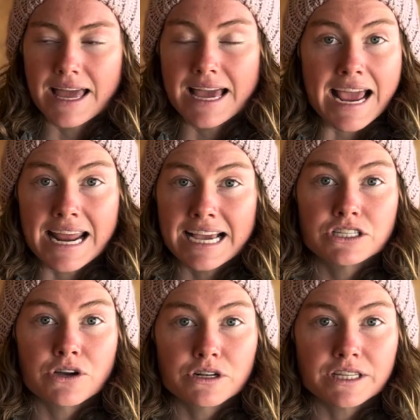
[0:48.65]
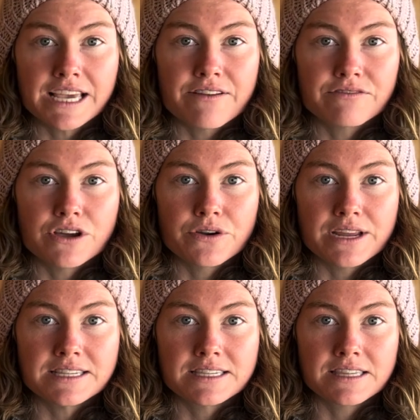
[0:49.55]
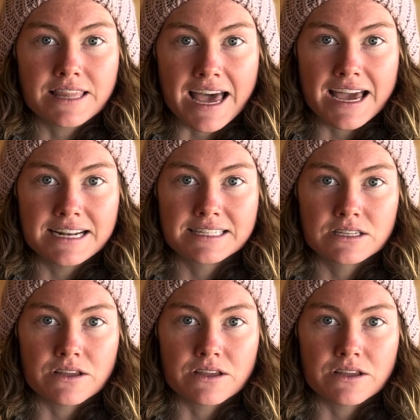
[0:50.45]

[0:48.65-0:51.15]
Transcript: And anecdotally, I've noticed that